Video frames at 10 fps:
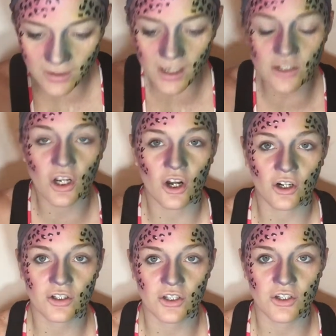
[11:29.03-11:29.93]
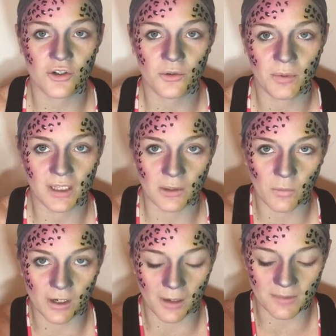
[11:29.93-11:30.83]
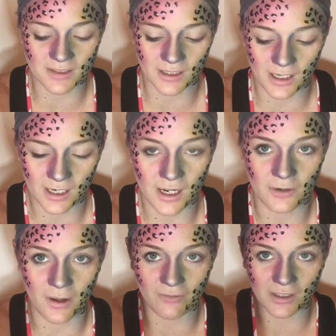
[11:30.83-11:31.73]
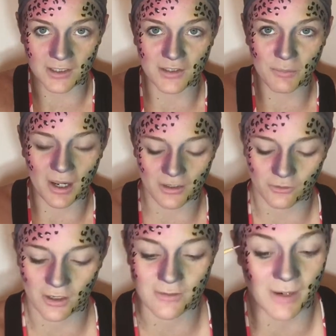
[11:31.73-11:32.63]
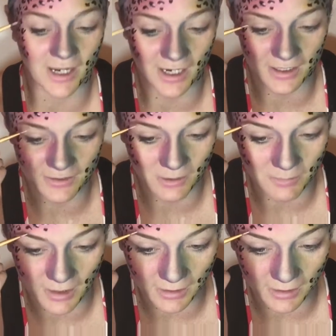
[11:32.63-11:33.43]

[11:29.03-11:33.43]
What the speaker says: that it's hard to do, but like where I'm sitting, I don't have like a spot to rest my hand, so I'm like,